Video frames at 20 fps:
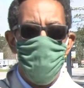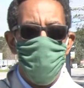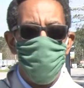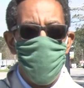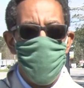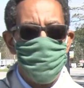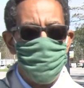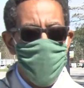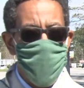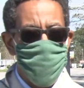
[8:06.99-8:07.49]

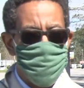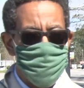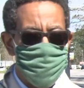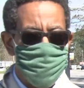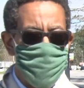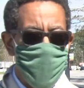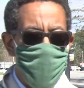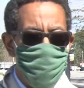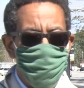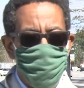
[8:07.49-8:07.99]
We built
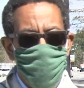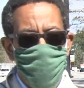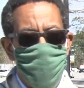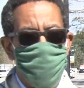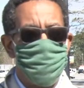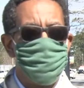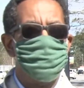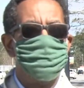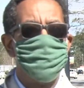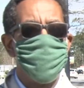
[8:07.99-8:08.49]

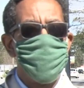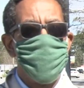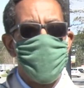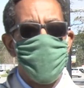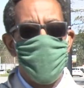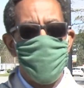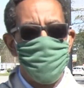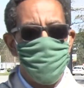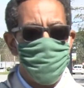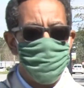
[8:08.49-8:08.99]
sidewalk
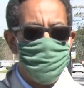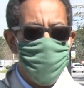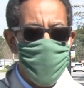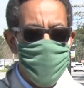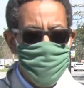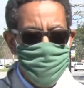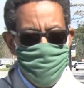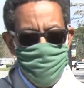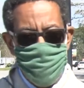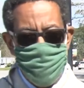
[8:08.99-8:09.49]
filling in the
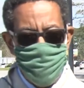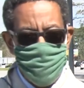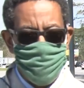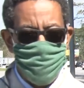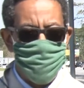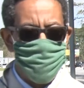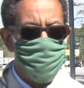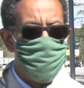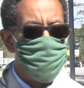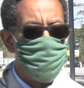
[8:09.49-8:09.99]
pieces.
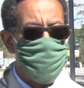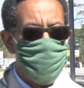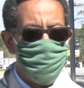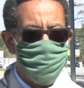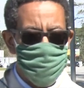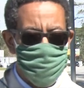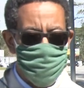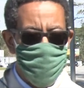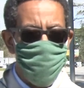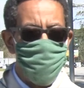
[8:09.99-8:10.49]
There
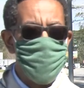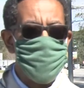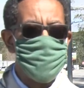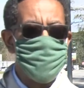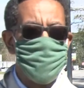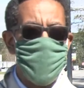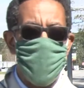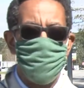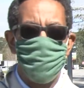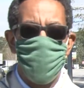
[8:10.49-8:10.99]
was already
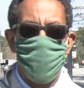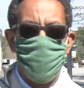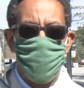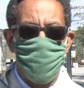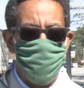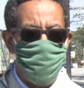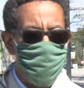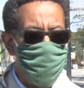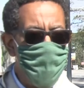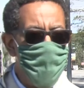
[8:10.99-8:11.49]
sidewalk
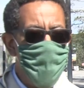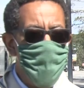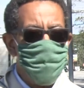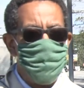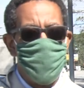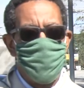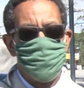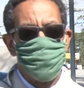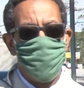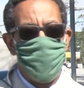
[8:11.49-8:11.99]
here
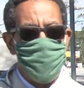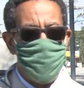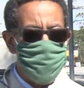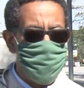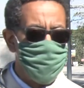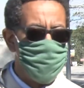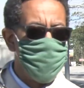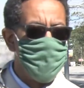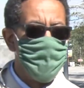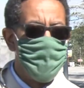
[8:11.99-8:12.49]

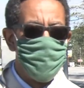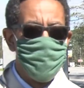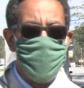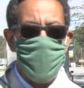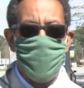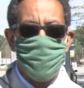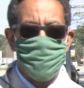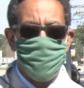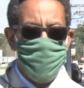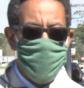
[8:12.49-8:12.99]
between
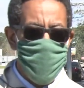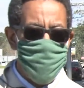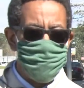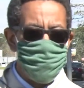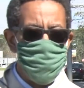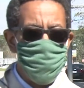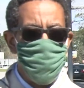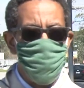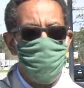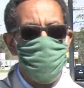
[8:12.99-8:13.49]
Lakeland
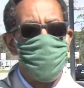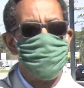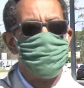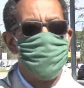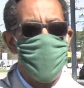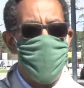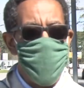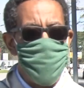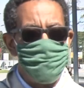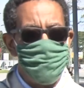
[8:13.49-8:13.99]
Avenue and
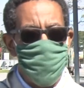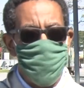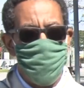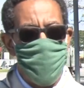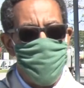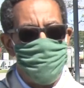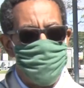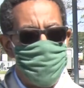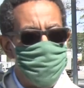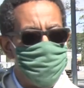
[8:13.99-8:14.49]
Pineview
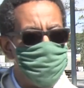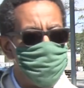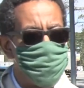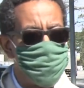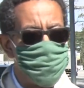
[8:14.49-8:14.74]
Avenue.